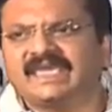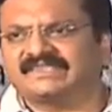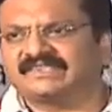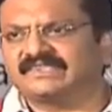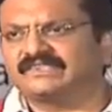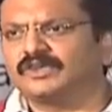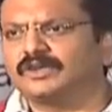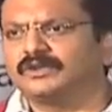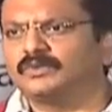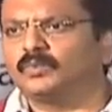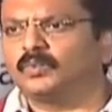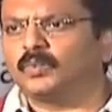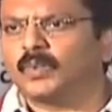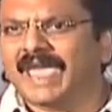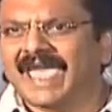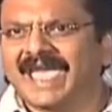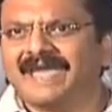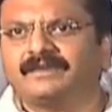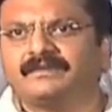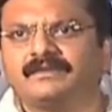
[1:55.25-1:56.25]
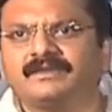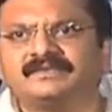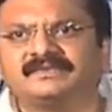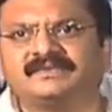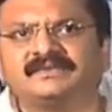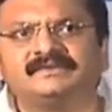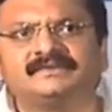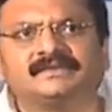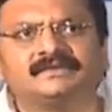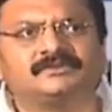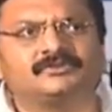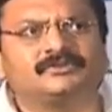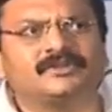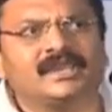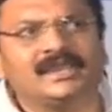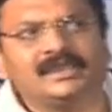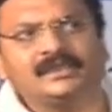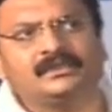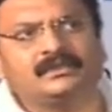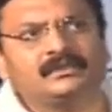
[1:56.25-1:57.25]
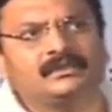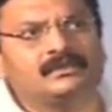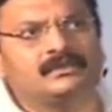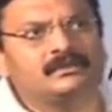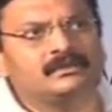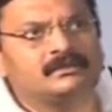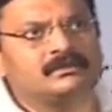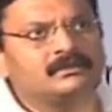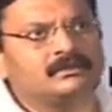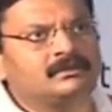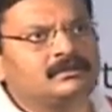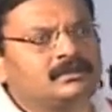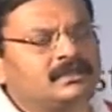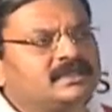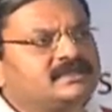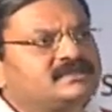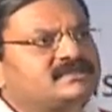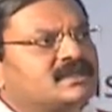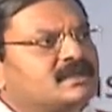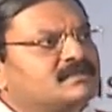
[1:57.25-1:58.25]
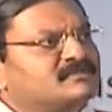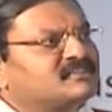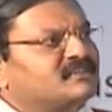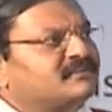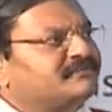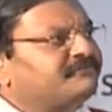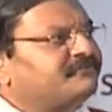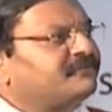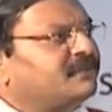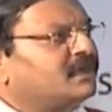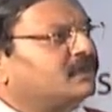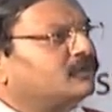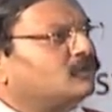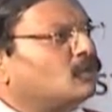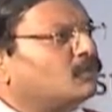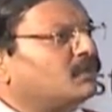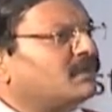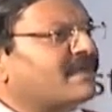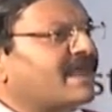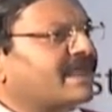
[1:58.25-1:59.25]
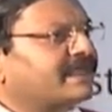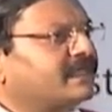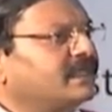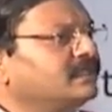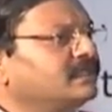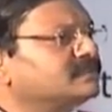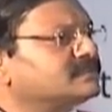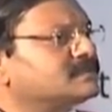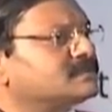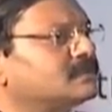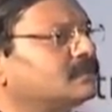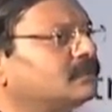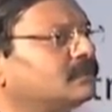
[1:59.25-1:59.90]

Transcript: guesses on where is Intel today in terms of uh, global rankings?